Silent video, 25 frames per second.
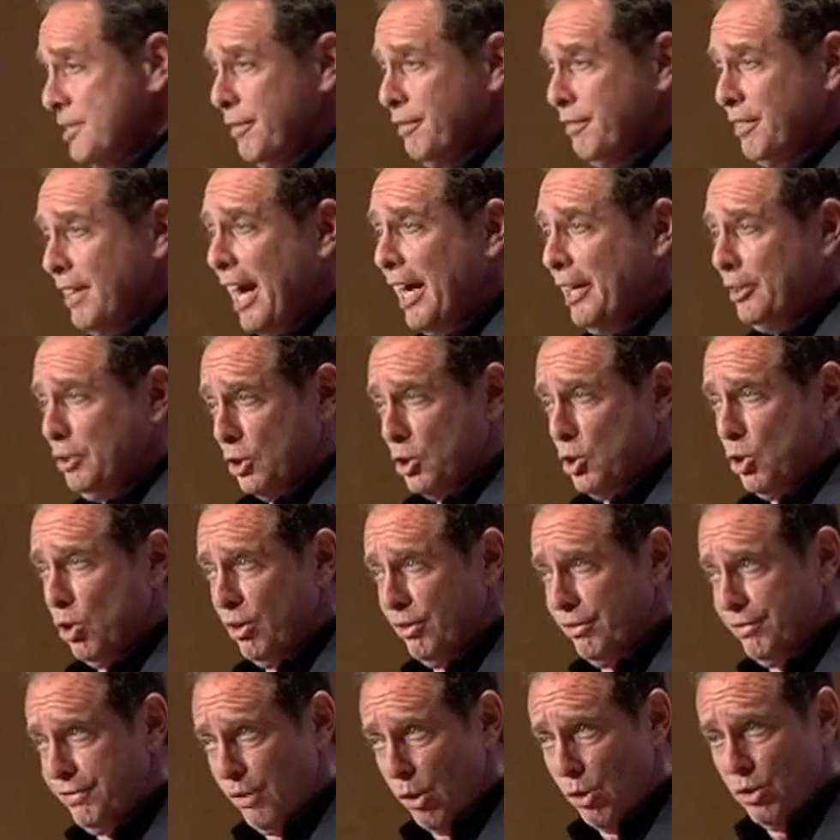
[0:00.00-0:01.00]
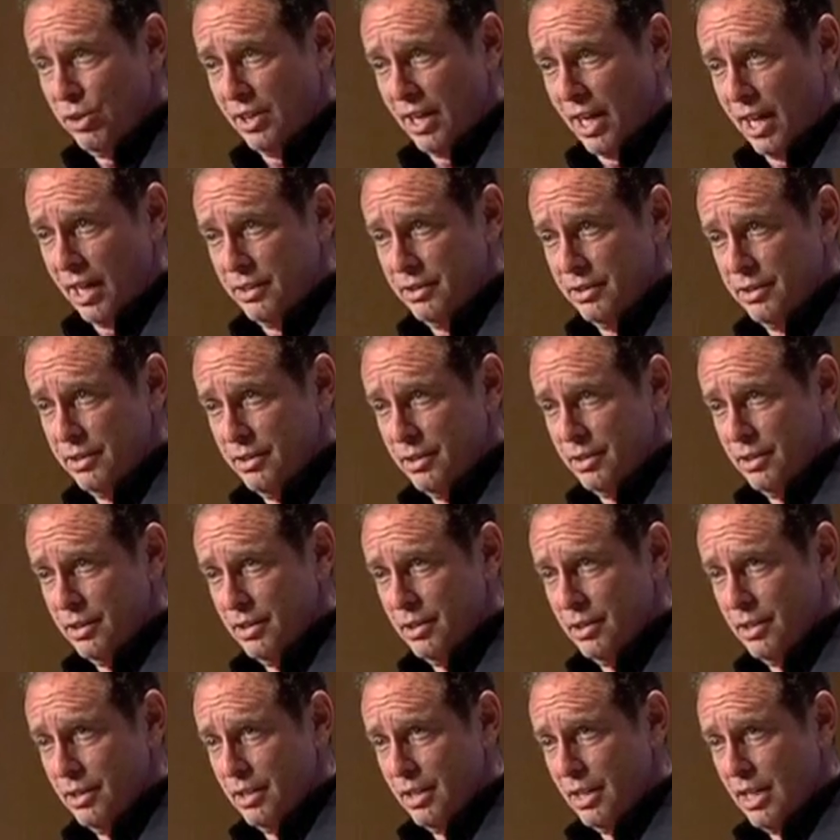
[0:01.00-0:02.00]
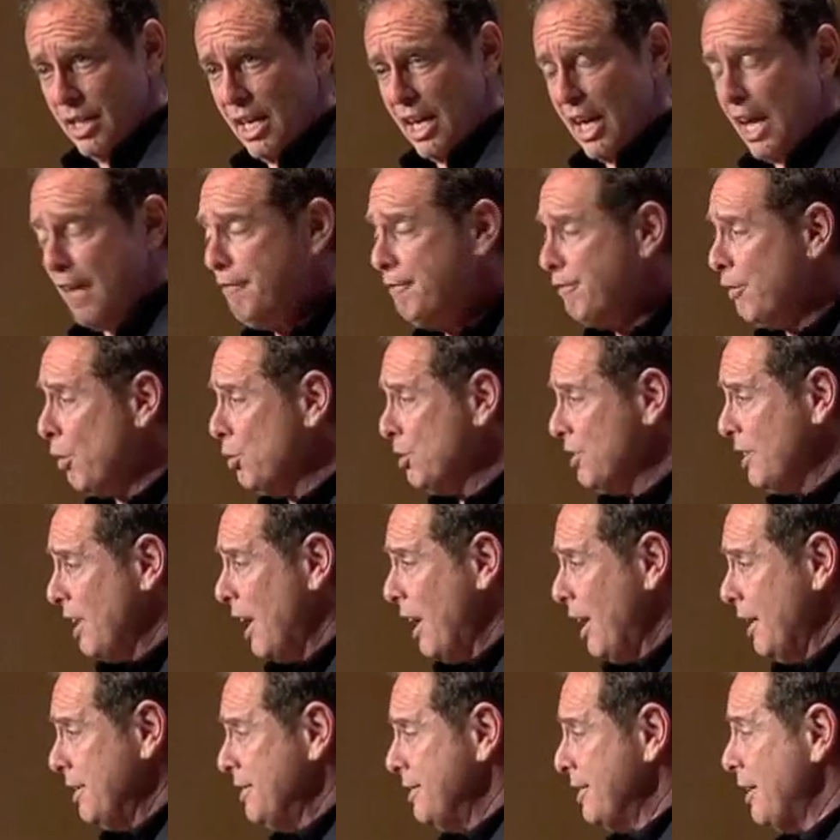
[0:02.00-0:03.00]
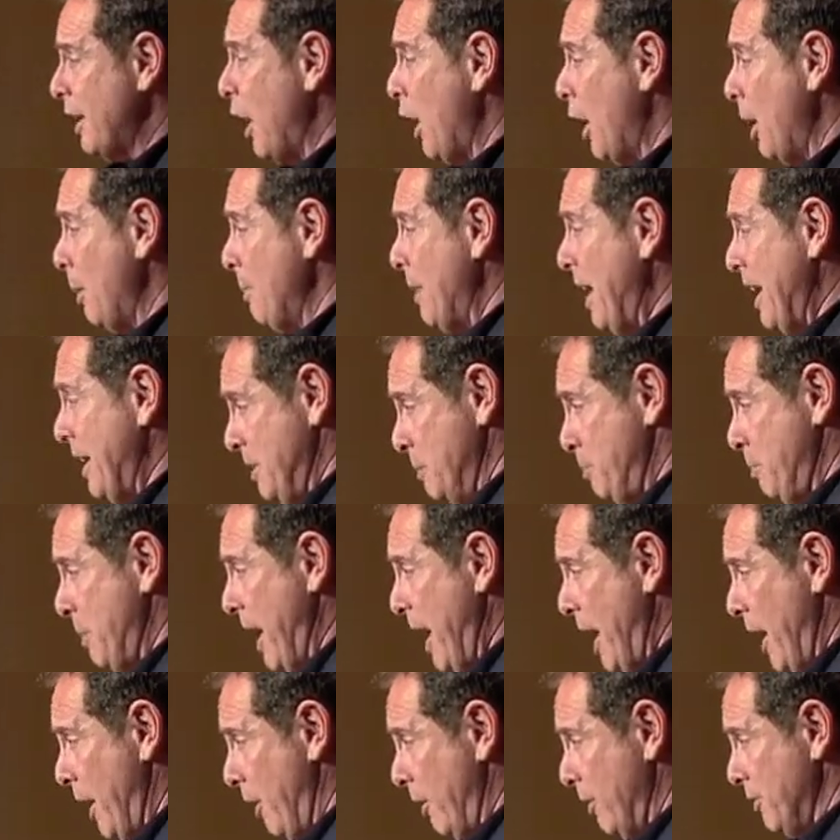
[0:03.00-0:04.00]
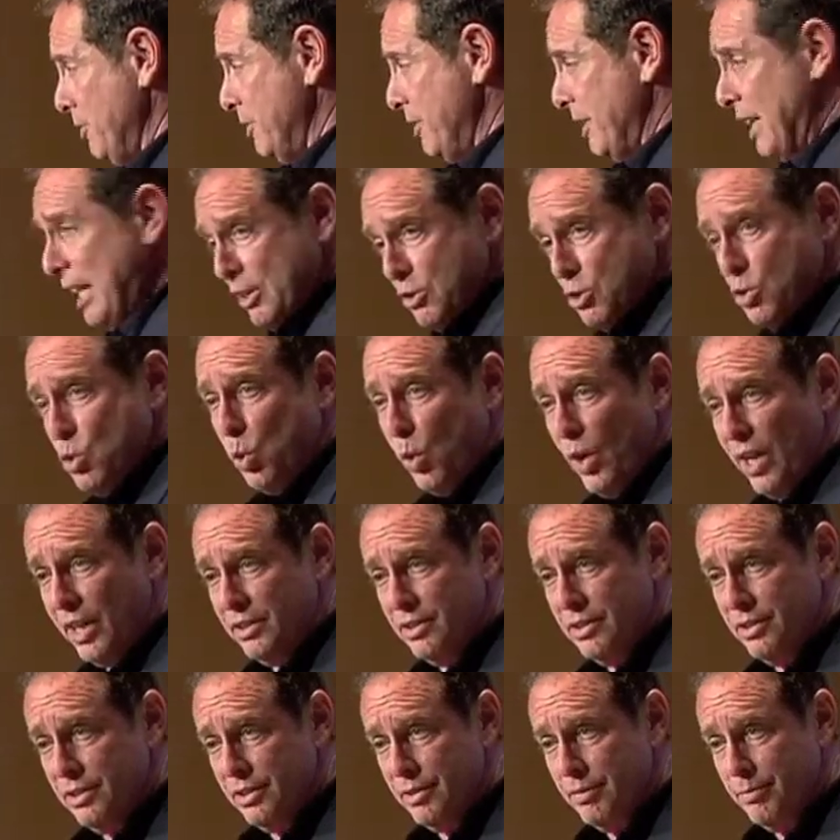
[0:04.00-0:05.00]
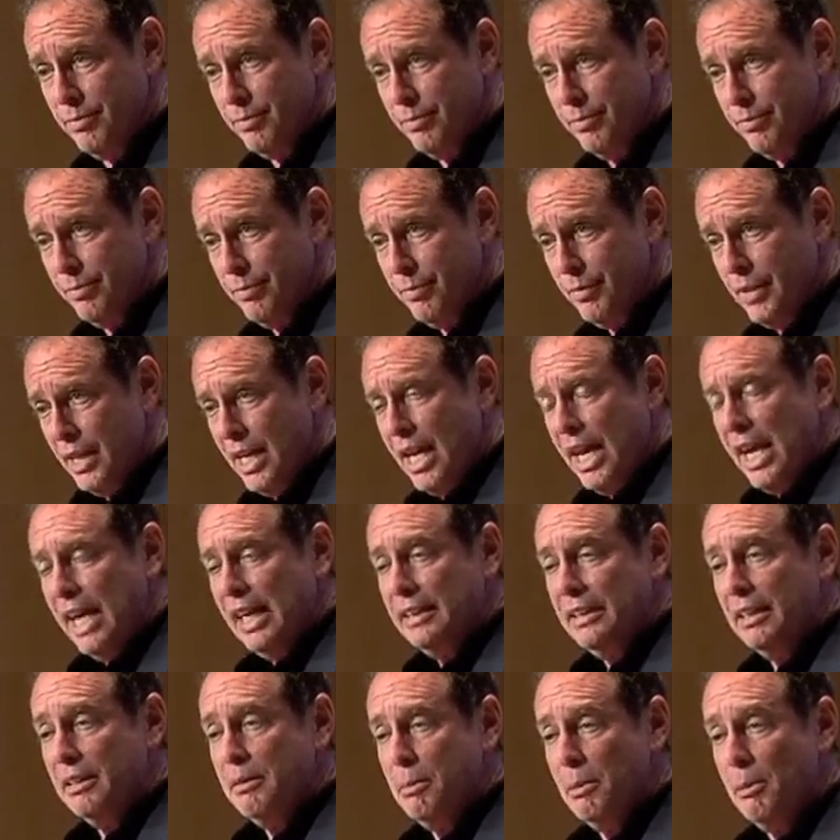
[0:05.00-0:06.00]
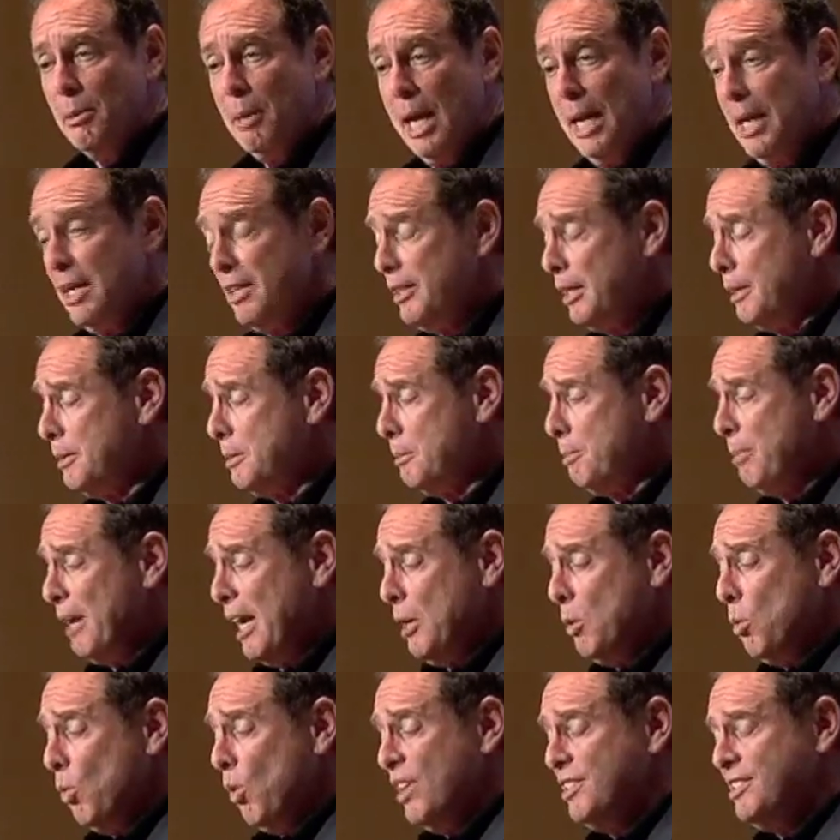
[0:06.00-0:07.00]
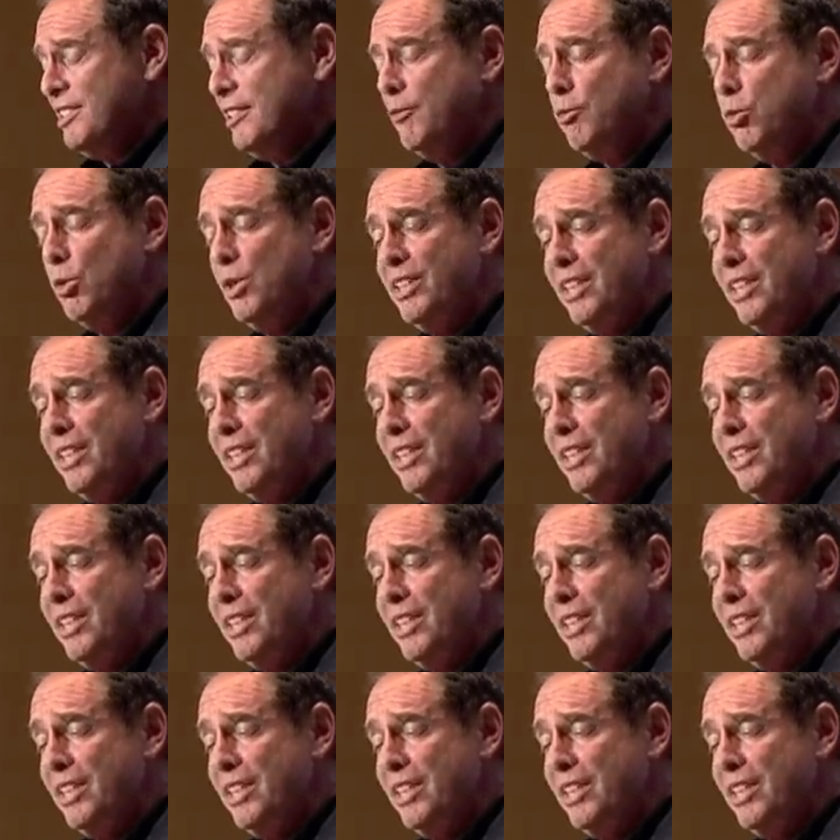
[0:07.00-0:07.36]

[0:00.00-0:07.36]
of light are called photons, and photons come as pairs, as twins. And the debate, the debate was, if we